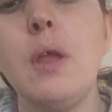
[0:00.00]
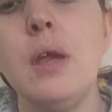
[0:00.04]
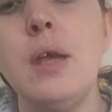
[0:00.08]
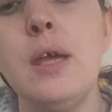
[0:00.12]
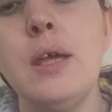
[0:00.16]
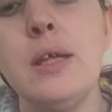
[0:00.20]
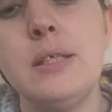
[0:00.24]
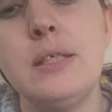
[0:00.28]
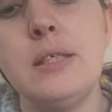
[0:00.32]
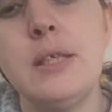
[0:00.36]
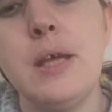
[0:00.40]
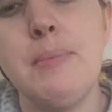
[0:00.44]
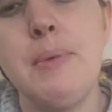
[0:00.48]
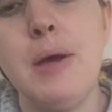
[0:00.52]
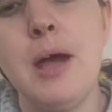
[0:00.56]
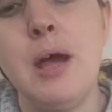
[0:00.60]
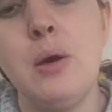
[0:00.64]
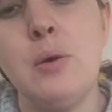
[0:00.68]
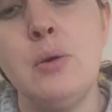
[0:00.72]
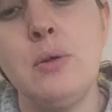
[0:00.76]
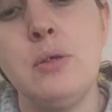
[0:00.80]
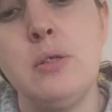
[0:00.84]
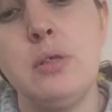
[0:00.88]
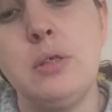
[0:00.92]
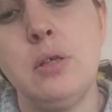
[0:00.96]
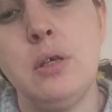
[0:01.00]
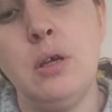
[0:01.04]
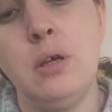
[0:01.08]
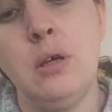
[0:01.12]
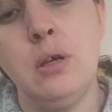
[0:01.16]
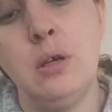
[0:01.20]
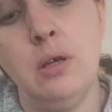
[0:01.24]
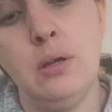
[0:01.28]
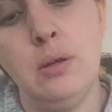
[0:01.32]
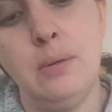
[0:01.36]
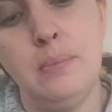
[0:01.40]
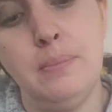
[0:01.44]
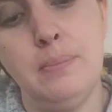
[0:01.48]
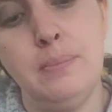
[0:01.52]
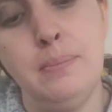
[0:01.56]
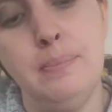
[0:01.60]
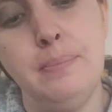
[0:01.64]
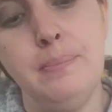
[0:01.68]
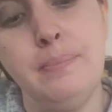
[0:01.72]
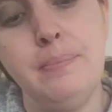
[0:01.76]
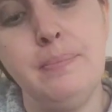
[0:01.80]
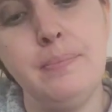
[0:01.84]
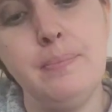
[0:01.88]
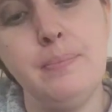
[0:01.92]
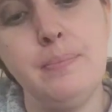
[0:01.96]
It's about
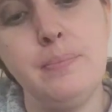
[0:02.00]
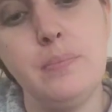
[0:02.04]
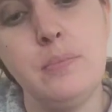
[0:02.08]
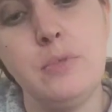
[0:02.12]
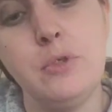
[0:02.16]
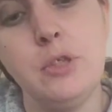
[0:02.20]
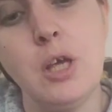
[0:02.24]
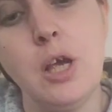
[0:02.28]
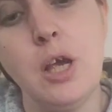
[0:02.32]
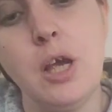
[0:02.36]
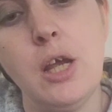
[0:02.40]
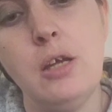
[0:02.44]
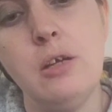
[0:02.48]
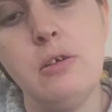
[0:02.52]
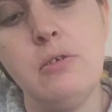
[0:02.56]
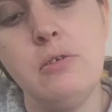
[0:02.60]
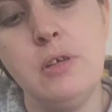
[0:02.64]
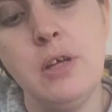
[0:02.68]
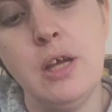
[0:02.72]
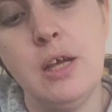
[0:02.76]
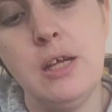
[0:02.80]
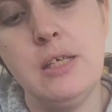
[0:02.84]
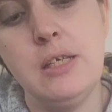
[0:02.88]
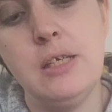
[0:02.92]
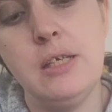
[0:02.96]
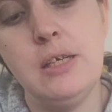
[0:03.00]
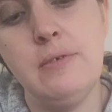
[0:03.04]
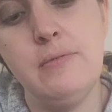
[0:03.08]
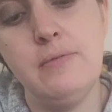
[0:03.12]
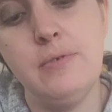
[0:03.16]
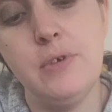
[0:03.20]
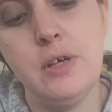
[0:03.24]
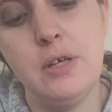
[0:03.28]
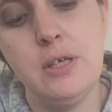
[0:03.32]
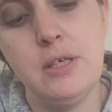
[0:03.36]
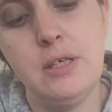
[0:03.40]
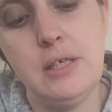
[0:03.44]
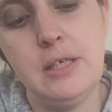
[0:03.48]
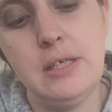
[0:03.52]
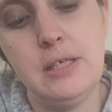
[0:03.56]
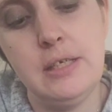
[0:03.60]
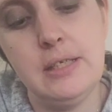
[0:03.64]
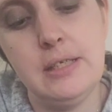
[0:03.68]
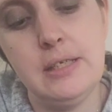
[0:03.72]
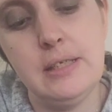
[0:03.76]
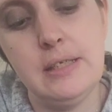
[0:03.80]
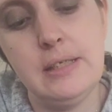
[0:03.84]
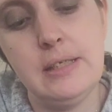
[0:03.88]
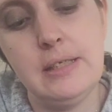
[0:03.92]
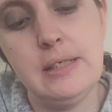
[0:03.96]
China in
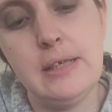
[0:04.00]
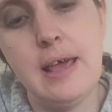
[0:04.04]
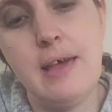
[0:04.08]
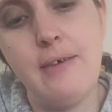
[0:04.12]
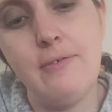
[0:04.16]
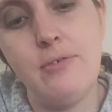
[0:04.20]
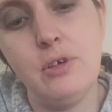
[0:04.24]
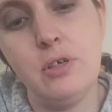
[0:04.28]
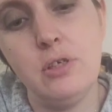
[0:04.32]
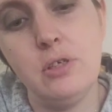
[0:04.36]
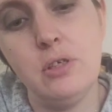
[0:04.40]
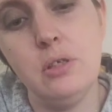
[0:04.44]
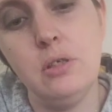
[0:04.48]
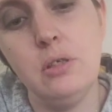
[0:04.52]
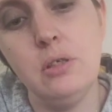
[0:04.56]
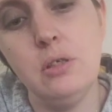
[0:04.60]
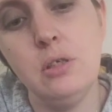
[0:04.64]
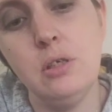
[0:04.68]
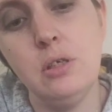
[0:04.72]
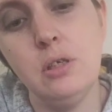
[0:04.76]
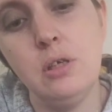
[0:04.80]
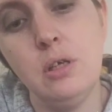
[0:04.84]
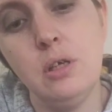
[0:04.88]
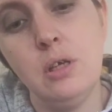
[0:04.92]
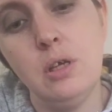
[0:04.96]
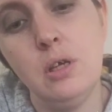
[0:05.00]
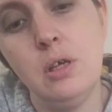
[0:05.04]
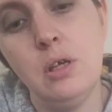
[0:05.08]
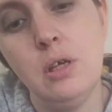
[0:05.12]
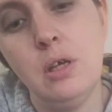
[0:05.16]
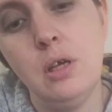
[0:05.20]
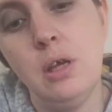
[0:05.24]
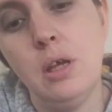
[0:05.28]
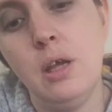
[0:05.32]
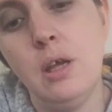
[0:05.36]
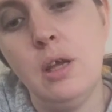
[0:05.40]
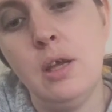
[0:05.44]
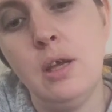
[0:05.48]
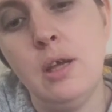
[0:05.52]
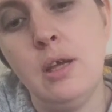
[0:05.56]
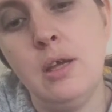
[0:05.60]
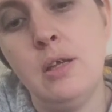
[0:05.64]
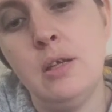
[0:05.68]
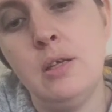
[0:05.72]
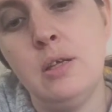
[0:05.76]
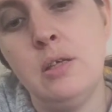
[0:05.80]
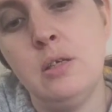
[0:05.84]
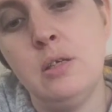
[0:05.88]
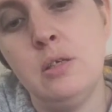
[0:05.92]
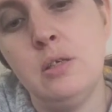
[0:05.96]
1937,
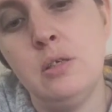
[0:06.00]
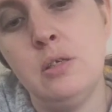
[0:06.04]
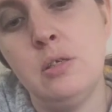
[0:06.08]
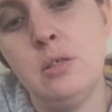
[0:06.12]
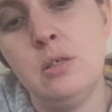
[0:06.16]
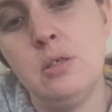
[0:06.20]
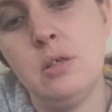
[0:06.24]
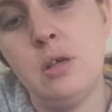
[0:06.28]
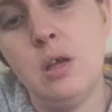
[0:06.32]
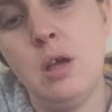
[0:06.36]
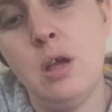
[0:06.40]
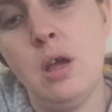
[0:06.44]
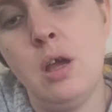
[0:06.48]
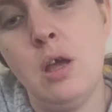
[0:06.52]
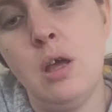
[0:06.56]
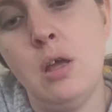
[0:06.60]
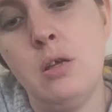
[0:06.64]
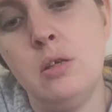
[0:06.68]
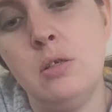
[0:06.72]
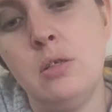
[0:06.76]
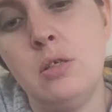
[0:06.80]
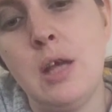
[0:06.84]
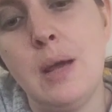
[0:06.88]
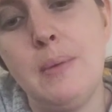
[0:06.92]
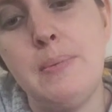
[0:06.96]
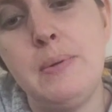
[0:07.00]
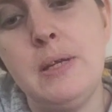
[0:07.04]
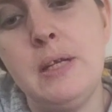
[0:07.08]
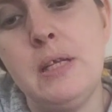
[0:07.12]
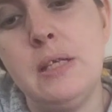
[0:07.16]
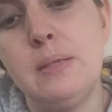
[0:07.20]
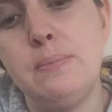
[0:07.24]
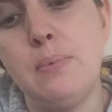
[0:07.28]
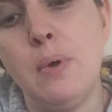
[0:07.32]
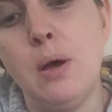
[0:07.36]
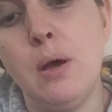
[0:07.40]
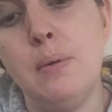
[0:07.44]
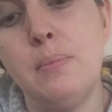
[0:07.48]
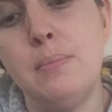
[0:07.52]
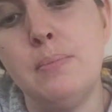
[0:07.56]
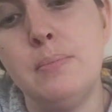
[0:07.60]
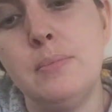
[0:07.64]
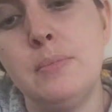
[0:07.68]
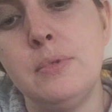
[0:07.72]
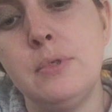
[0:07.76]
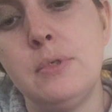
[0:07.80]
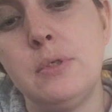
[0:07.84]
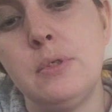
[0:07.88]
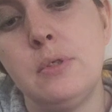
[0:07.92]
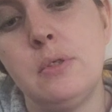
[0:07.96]
and Japanese
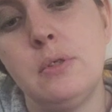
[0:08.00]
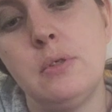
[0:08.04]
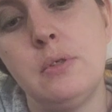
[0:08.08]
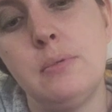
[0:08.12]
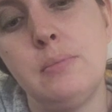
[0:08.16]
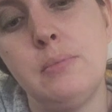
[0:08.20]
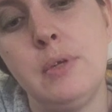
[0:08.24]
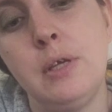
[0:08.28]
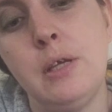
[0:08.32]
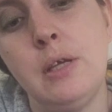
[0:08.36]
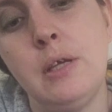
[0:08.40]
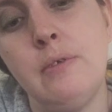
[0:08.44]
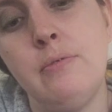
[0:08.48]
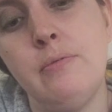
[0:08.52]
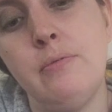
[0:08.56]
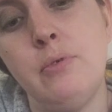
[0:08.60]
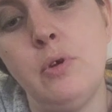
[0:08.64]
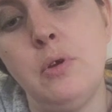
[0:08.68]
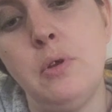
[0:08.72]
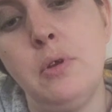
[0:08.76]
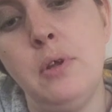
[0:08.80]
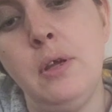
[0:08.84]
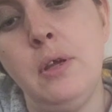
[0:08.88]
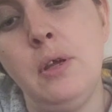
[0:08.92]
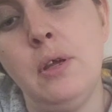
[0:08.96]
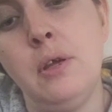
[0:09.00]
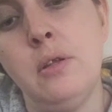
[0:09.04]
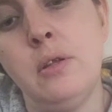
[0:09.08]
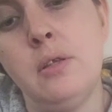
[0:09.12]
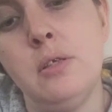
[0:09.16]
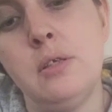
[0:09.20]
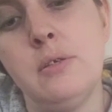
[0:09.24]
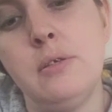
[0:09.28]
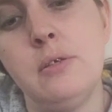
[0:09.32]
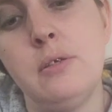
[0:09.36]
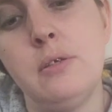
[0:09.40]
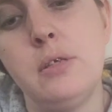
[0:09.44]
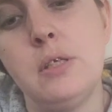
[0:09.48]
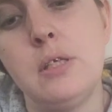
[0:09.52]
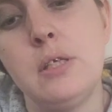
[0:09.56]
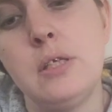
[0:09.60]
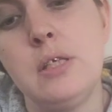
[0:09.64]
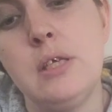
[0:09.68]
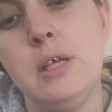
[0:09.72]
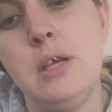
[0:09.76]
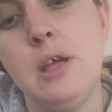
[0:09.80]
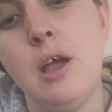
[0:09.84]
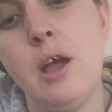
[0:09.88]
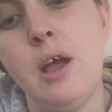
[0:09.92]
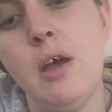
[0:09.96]
bombs begin falling on the
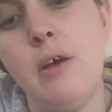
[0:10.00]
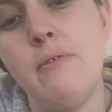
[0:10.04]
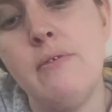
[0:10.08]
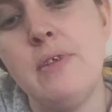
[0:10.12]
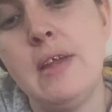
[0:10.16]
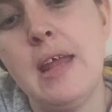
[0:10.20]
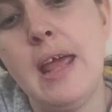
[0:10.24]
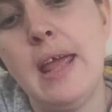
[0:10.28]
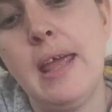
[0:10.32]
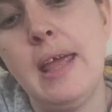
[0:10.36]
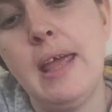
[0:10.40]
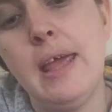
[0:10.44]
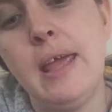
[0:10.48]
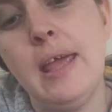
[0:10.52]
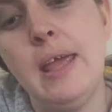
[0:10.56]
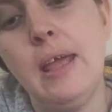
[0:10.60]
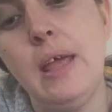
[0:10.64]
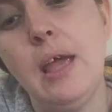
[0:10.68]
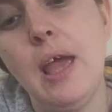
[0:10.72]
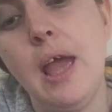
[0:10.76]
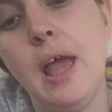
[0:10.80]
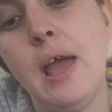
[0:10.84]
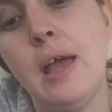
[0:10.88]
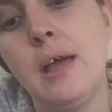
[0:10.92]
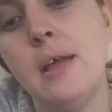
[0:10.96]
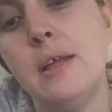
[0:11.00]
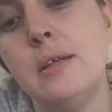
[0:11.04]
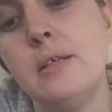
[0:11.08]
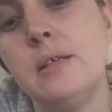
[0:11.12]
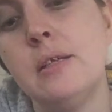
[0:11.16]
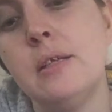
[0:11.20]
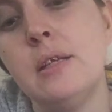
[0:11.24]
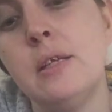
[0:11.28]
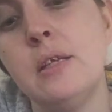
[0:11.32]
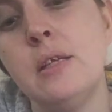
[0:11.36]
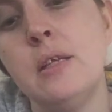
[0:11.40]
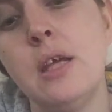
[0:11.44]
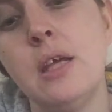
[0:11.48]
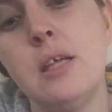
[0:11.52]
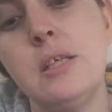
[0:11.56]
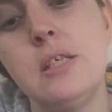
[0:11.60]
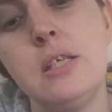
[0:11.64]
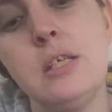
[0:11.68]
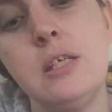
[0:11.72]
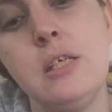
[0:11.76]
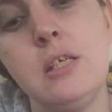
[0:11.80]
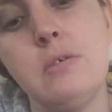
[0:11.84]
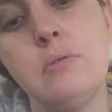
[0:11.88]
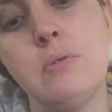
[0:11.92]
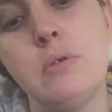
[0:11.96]
city of Nanking, and
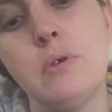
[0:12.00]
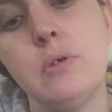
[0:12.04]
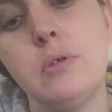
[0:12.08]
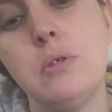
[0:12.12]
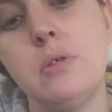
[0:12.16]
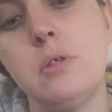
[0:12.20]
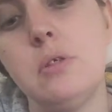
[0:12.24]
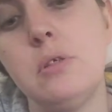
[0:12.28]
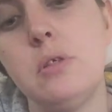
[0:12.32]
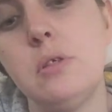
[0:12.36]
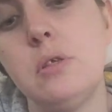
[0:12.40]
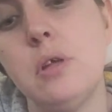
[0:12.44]
19-year-old